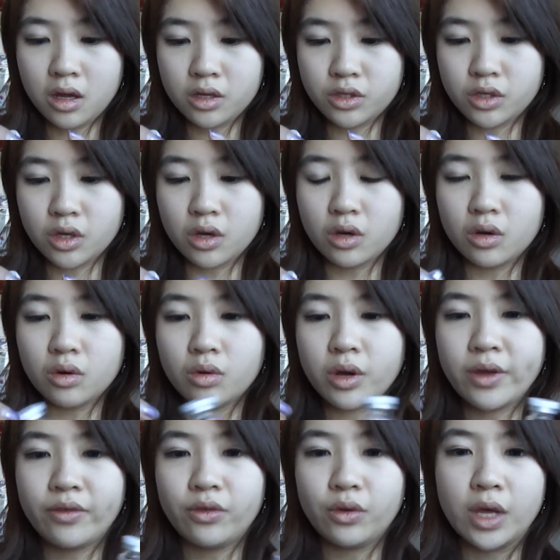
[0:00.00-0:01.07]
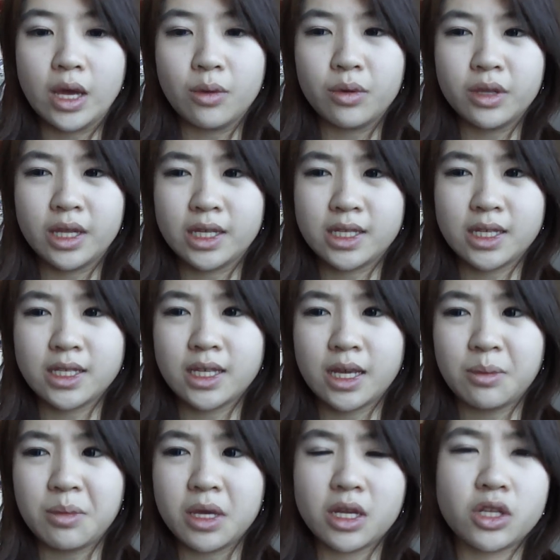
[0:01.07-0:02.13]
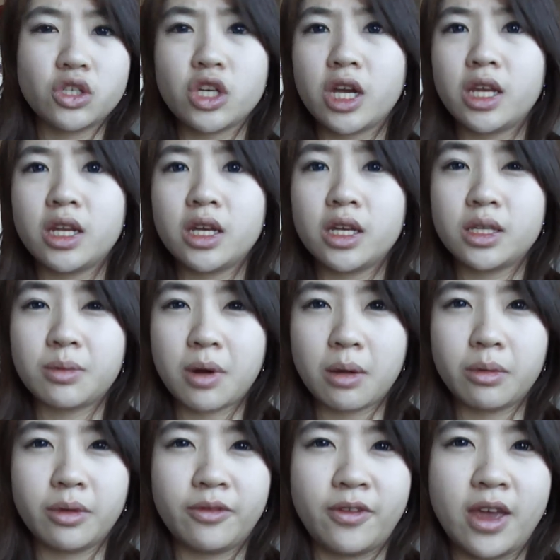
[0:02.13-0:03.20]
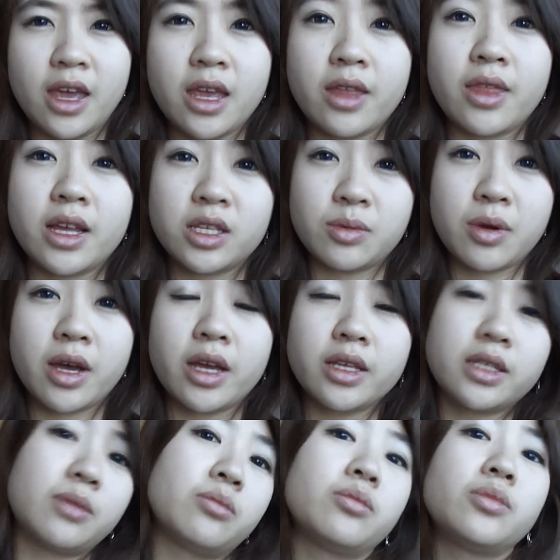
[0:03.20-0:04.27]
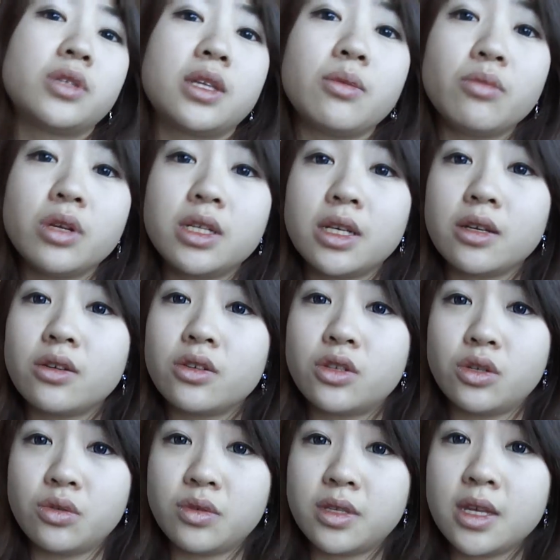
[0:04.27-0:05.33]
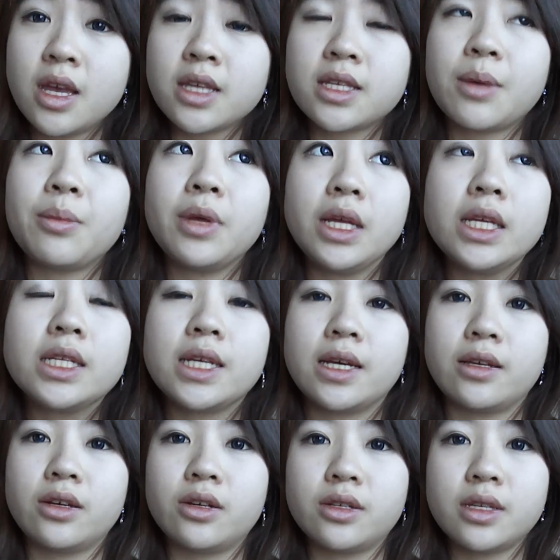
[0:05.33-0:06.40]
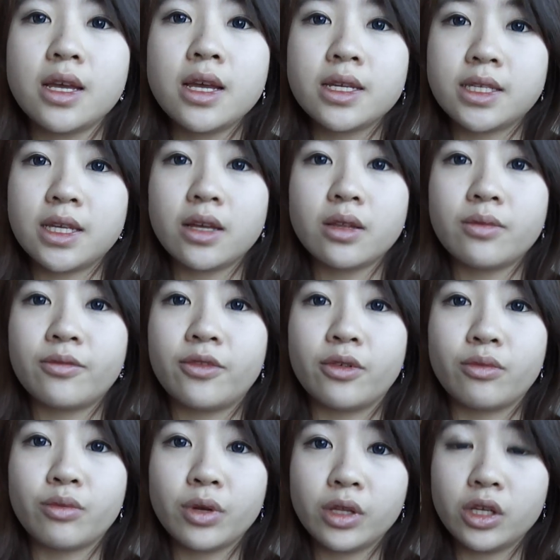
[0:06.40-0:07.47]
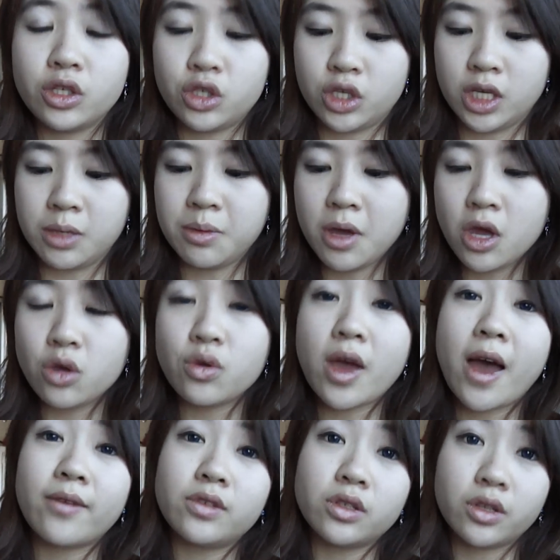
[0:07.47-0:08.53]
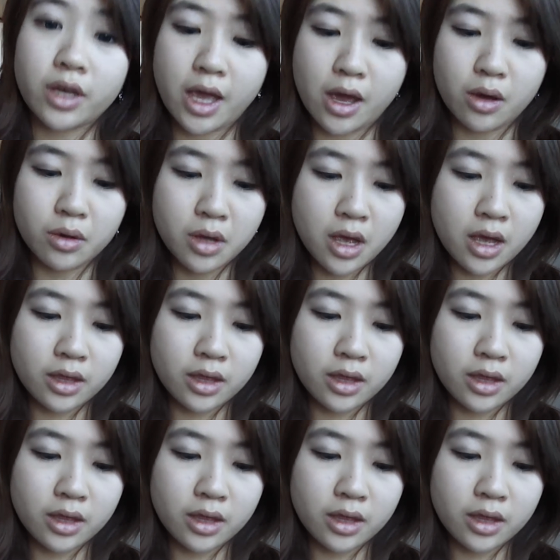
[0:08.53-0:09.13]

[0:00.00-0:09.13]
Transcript: So if you get one that says like made in China, it's probably fake, and that's why some e-tailers sell them for really cheap. You have to look out.